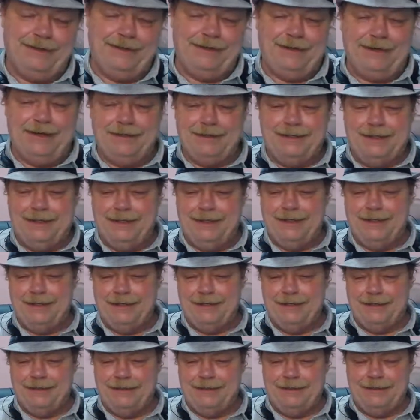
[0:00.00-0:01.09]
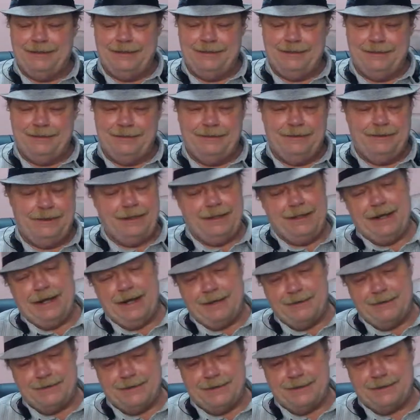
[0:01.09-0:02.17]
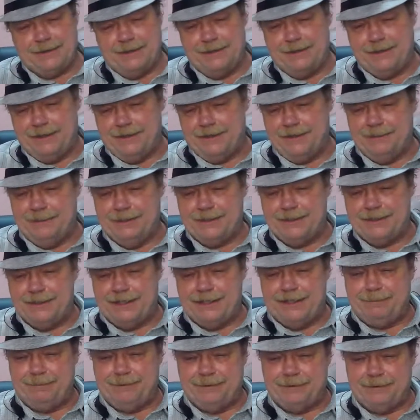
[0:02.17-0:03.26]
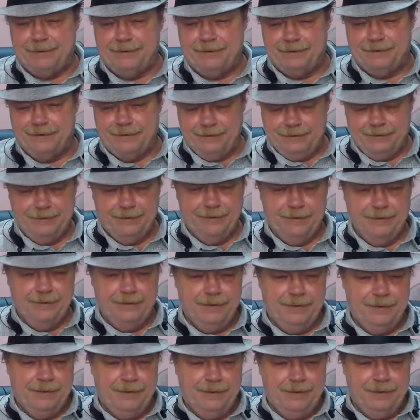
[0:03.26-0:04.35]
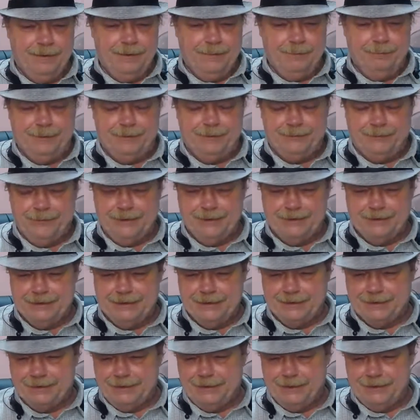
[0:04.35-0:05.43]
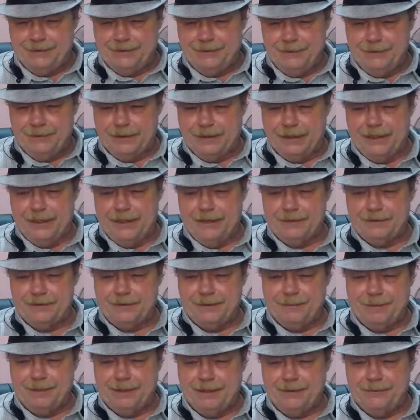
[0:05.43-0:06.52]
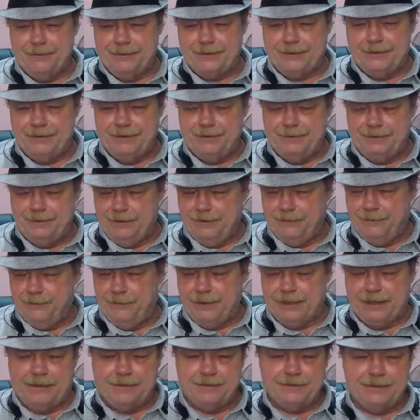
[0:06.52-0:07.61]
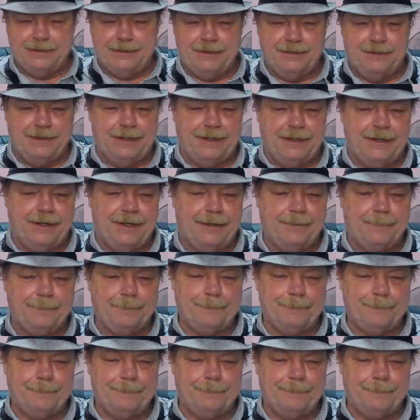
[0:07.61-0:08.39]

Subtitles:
again, the housings aren't terribly cheap. They're between $60 and $200, depending on what housing you're getting.